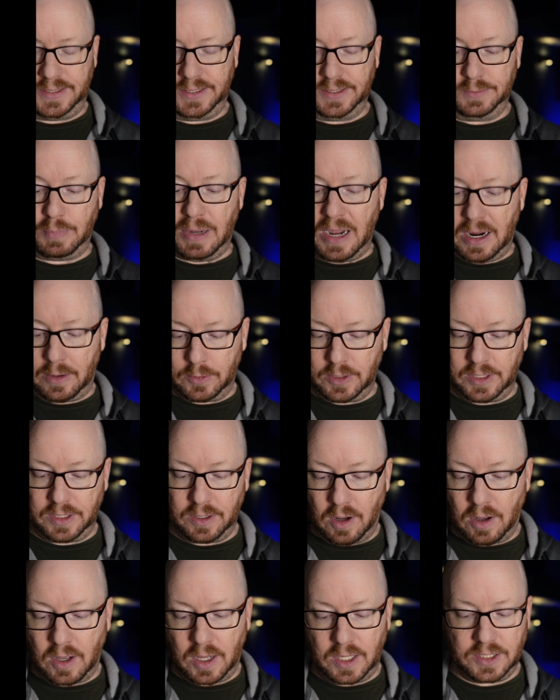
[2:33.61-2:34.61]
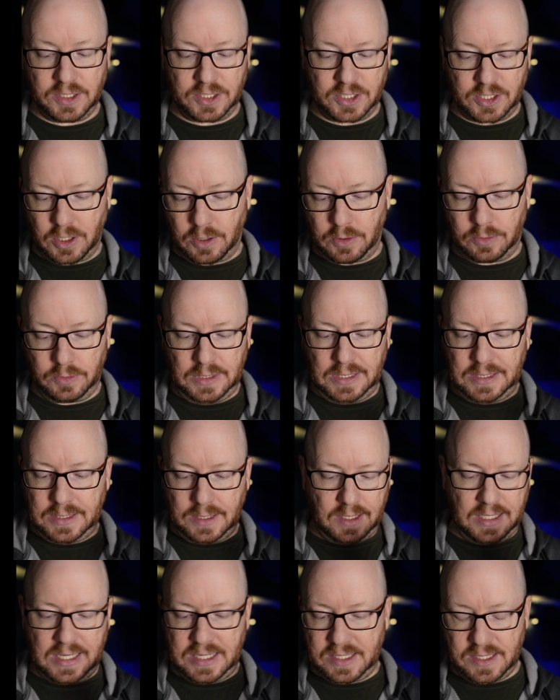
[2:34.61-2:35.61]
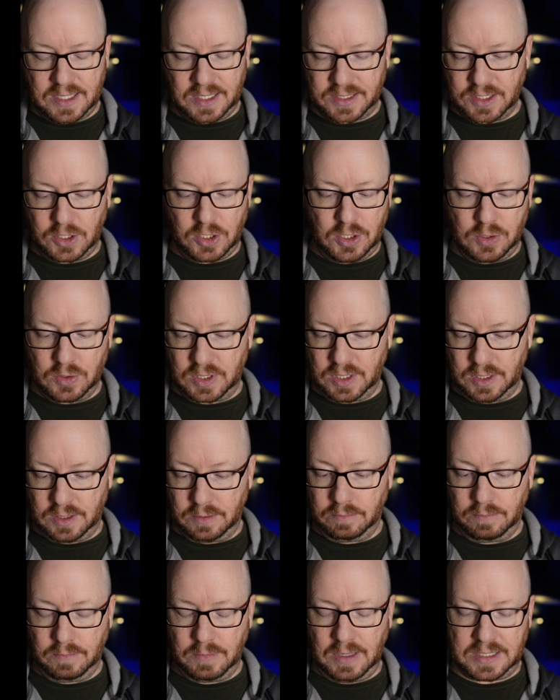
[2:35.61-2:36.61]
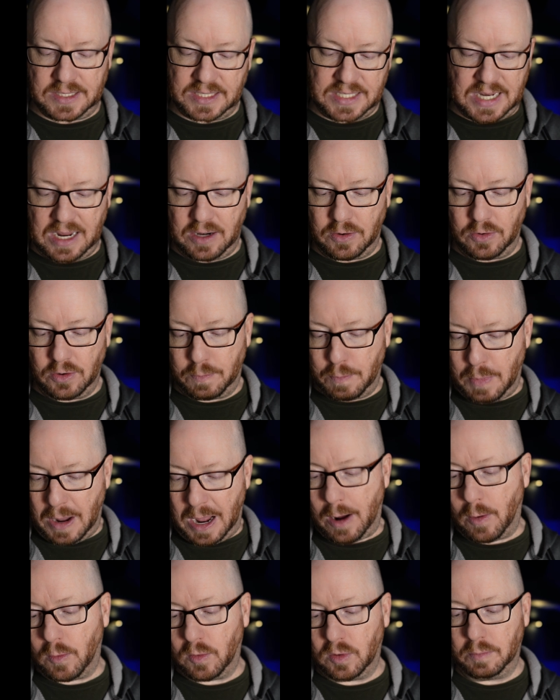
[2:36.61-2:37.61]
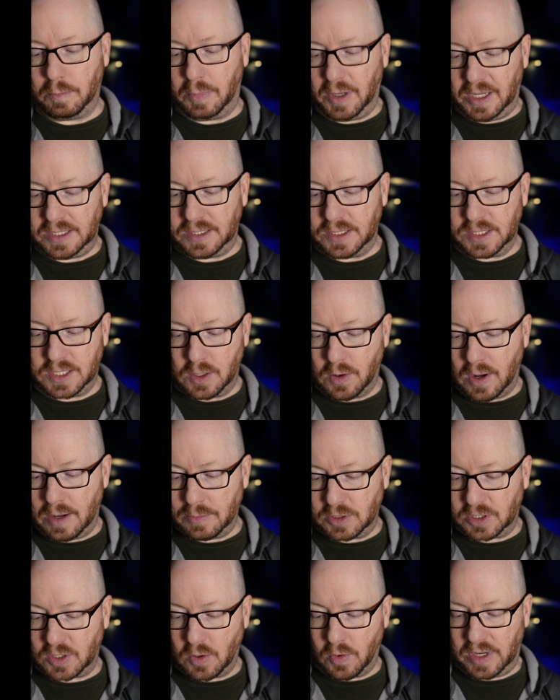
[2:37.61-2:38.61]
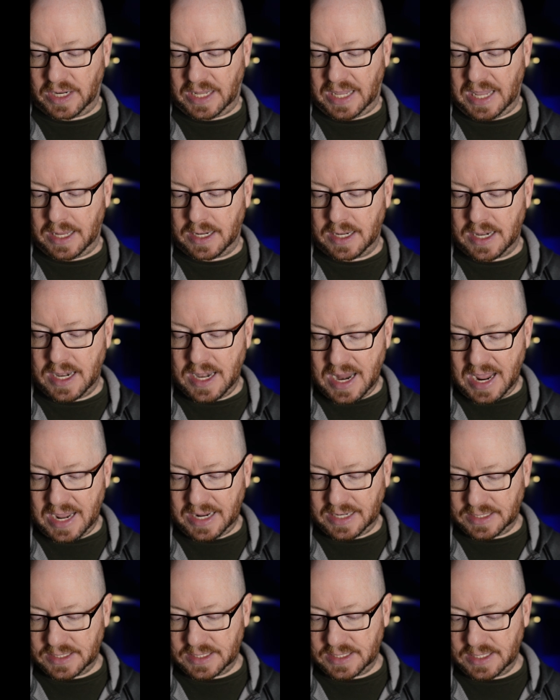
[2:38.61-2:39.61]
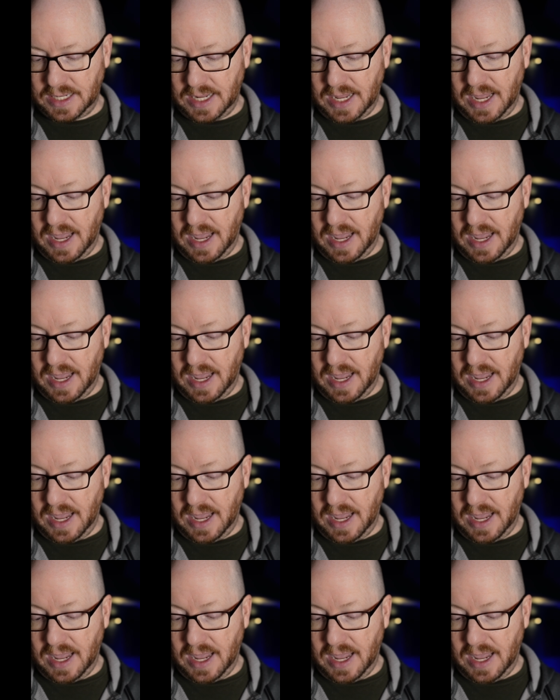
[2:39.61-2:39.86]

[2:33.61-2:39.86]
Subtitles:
to power it on. So it doesn't use a standard power button. So I'm just going to hit next.